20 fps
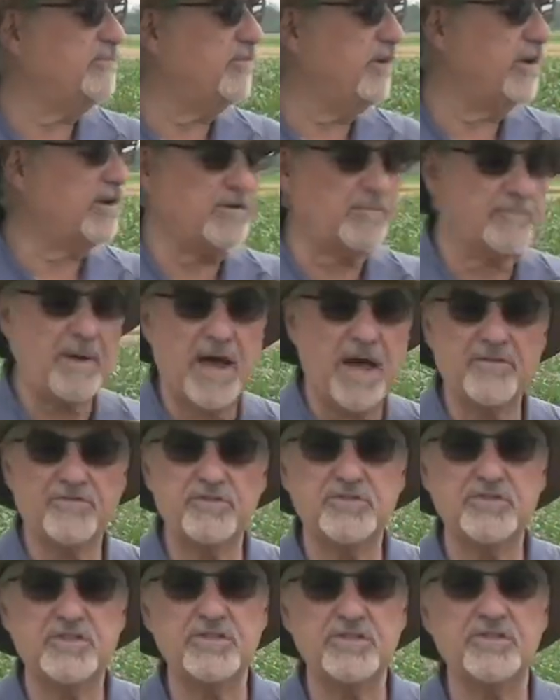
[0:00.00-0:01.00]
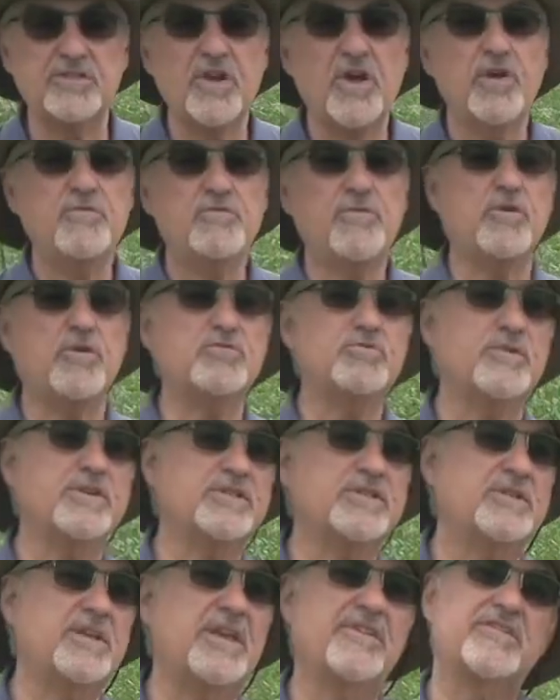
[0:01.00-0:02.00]
fungal pathogens, those
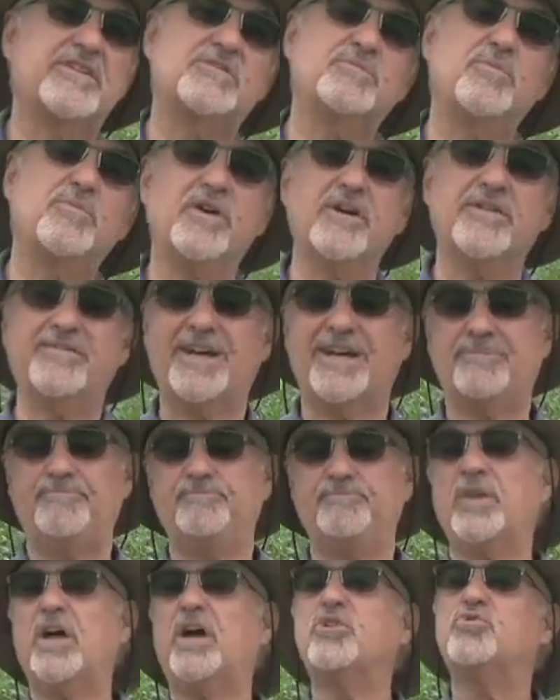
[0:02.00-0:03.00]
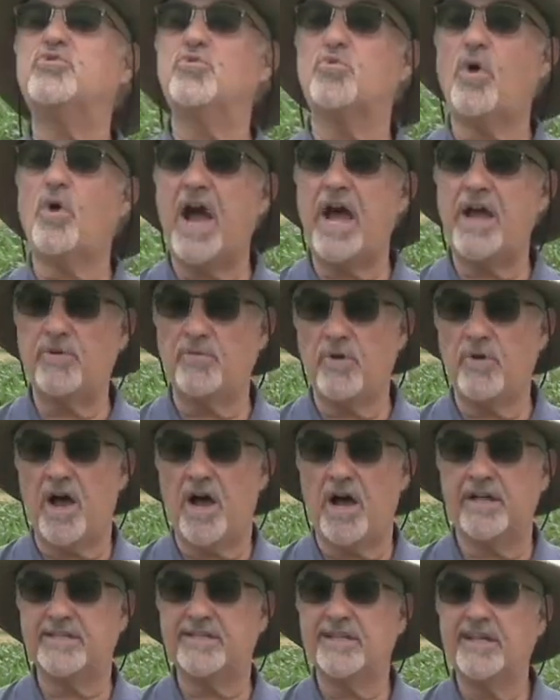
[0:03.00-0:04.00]
ones give us more of a, a dry
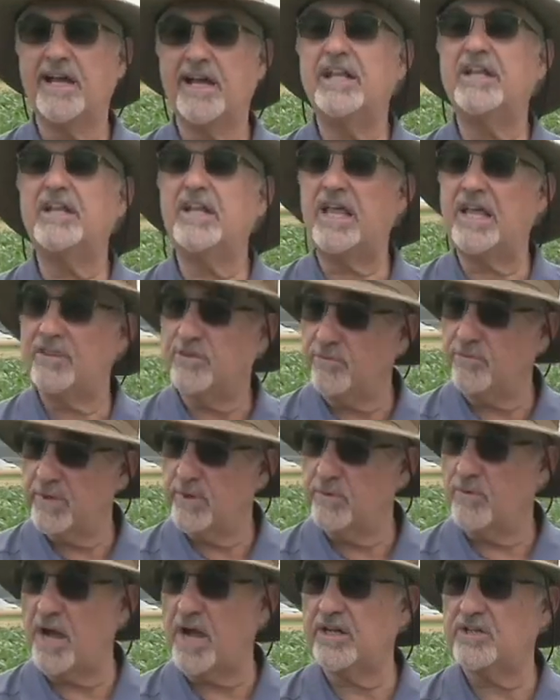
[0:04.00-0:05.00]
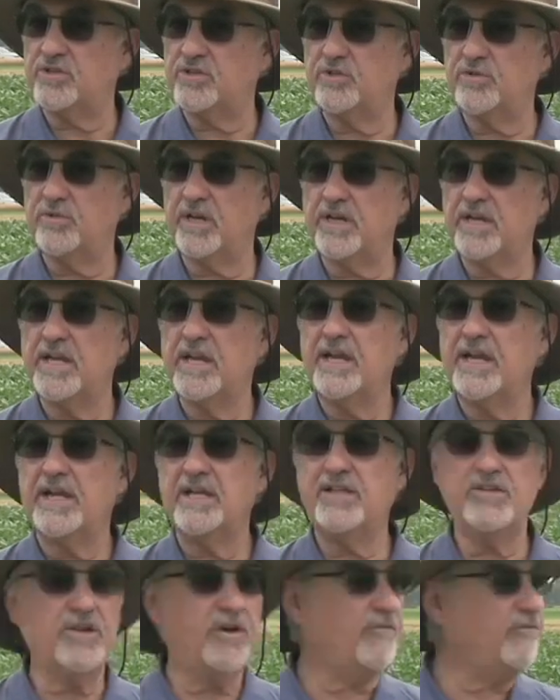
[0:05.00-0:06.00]
rot, a leathery rot to it.
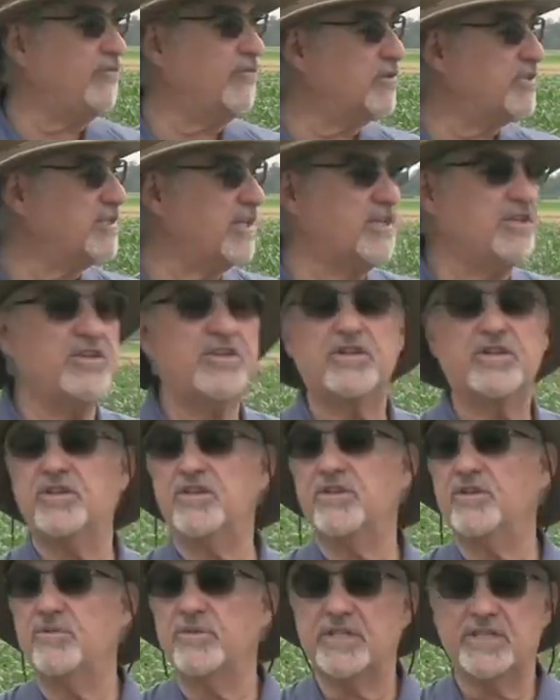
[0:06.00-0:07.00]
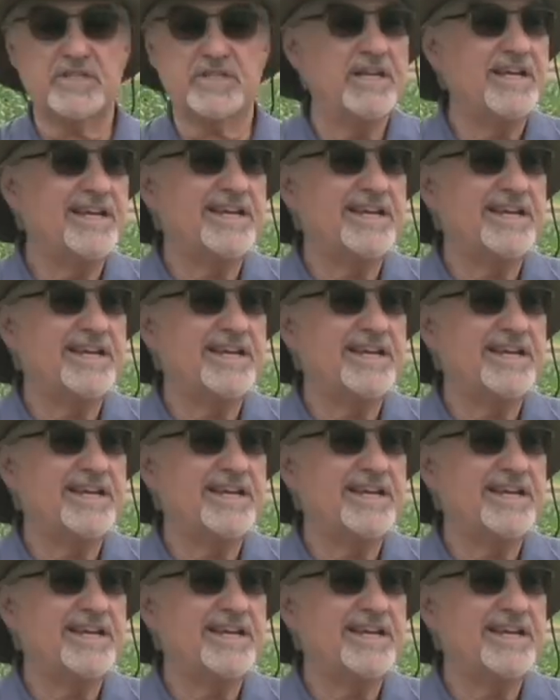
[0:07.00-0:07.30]
And you know, first thing you can do is